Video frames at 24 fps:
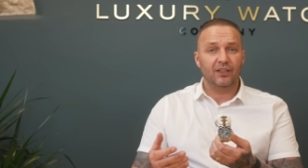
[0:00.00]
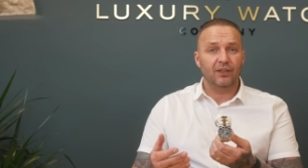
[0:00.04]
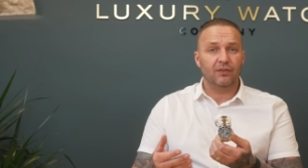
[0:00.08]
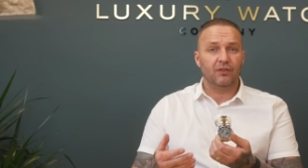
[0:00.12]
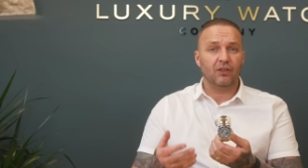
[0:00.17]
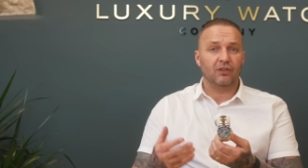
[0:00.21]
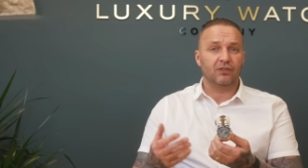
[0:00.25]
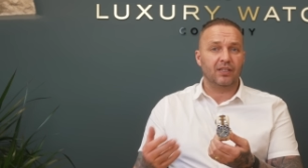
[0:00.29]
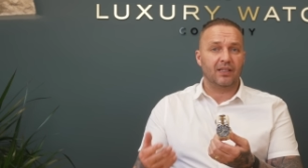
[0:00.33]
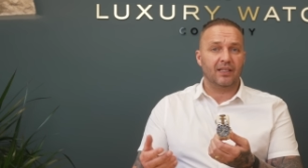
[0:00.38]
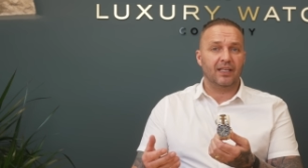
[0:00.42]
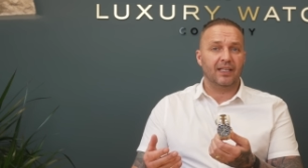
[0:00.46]
You've
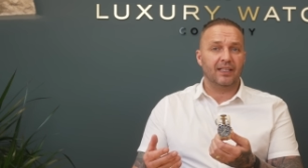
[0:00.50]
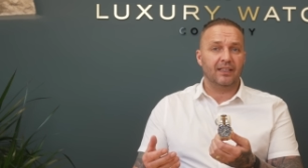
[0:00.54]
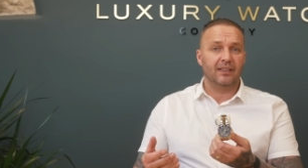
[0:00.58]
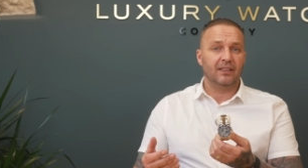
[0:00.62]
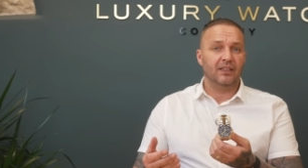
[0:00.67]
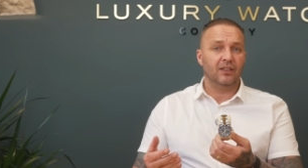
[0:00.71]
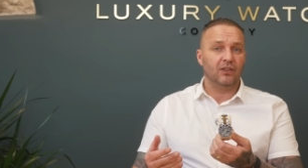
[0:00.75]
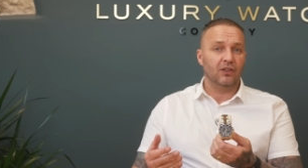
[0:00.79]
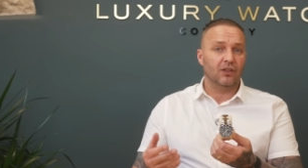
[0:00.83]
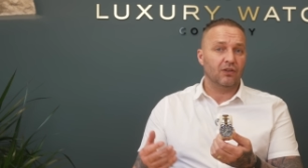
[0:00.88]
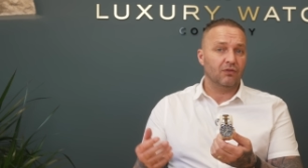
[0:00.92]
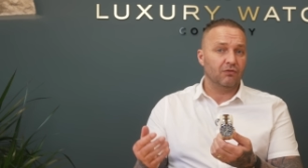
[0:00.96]
got to think,
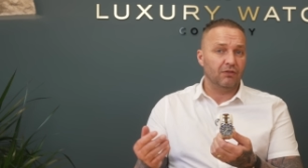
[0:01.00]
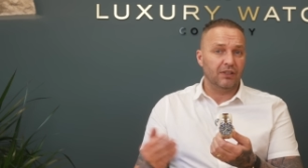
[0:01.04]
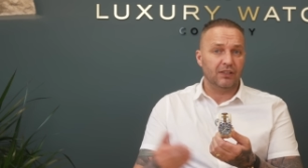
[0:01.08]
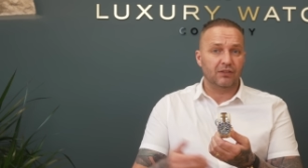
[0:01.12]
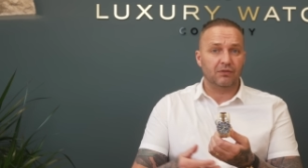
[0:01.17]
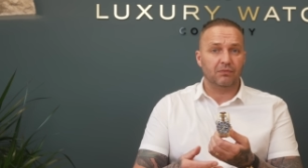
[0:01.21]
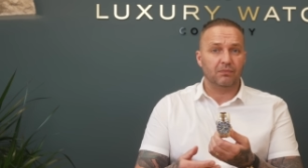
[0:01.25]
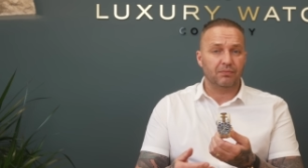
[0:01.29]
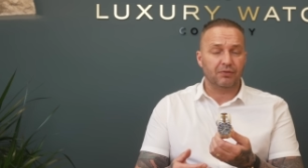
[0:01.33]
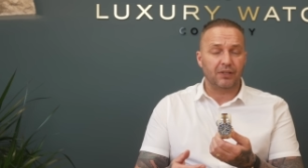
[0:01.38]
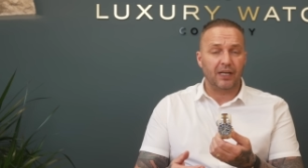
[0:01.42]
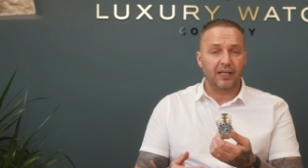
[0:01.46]
you know, the
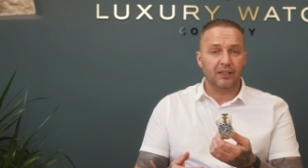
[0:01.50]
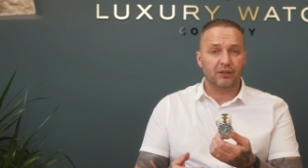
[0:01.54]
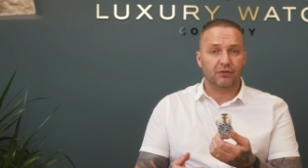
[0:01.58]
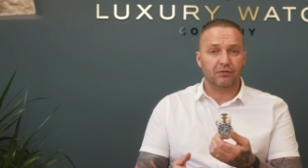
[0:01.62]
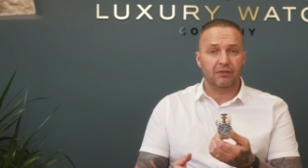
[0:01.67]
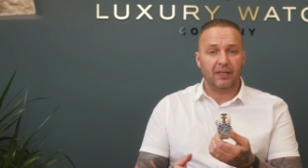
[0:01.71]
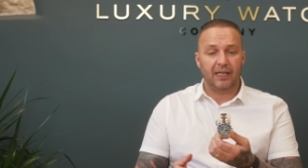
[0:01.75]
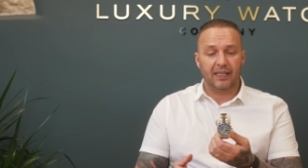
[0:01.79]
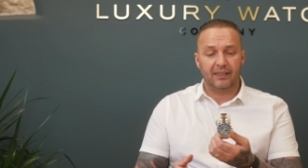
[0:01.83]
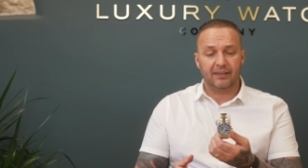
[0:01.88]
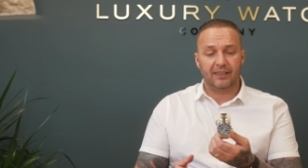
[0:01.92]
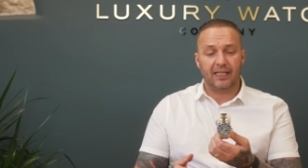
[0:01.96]
recent price
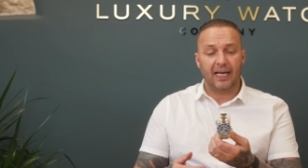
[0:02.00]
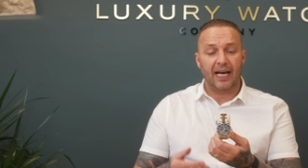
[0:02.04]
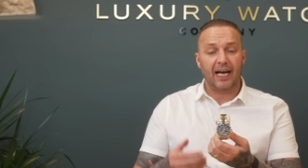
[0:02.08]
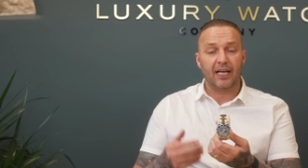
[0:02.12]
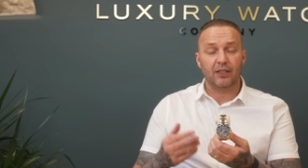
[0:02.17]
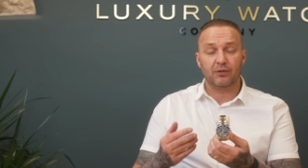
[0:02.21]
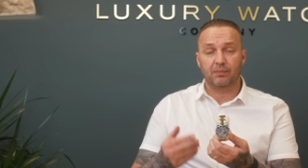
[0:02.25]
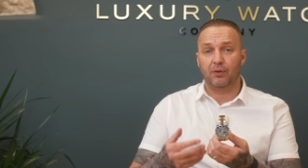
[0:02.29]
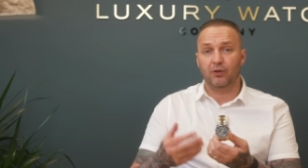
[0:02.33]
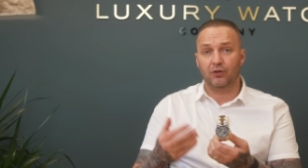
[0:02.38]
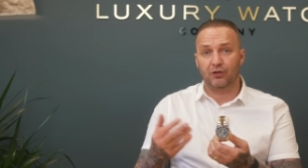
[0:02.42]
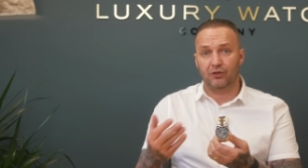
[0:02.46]
rise, it
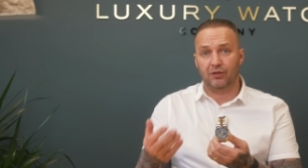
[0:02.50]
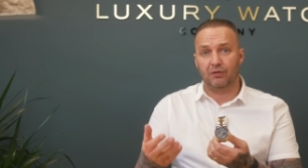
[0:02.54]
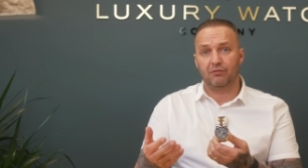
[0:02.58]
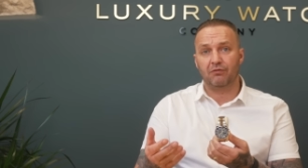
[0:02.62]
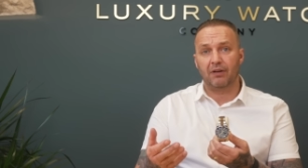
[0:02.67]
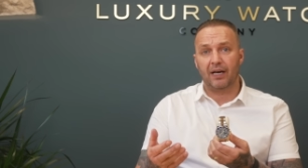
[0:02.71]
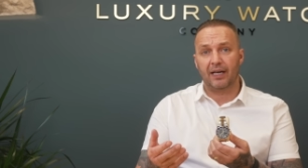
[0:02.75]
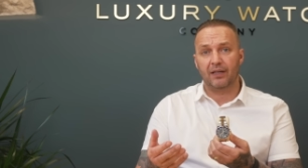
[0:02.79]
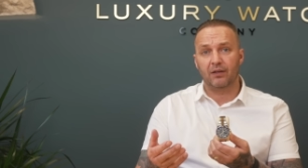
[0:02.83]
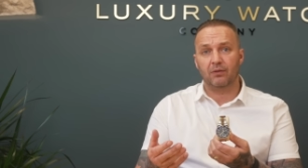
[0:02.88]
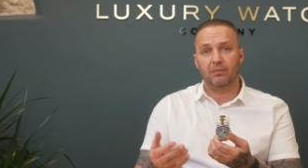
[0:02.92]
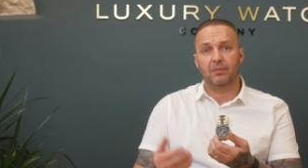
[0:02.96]
has pushed it
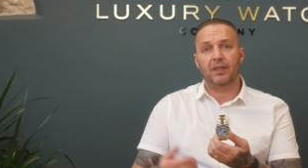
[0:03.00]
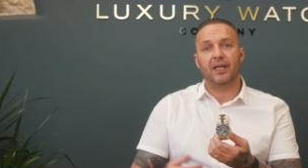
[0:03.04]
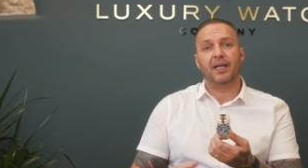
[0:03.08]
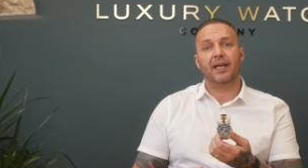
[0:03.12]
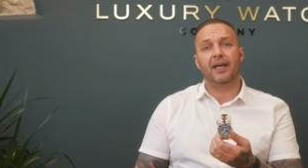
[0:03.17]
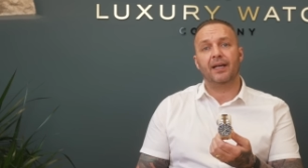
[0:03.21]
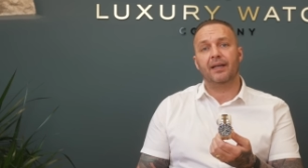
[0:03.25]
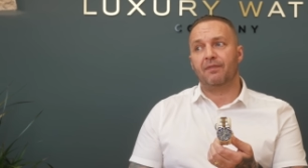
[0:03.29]
right up there.